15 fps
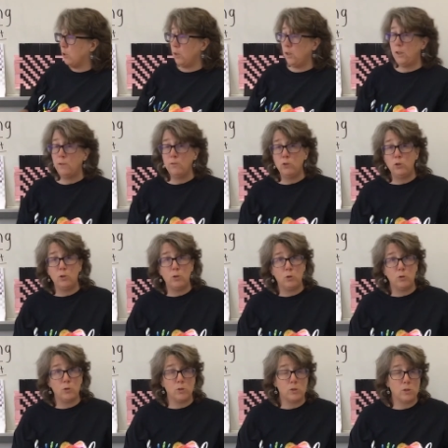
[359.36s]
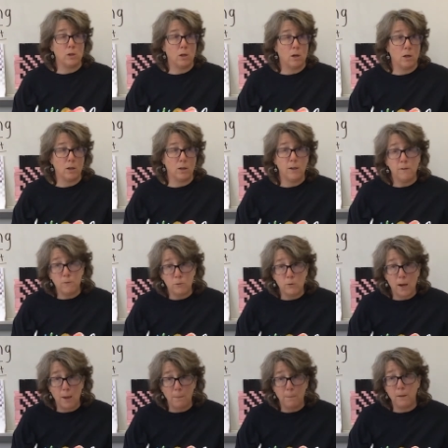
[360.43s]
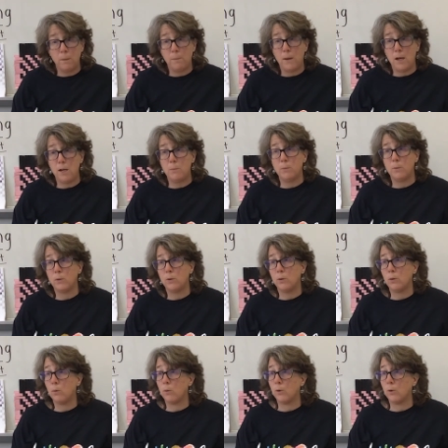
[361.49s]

even use gift wrapping paper or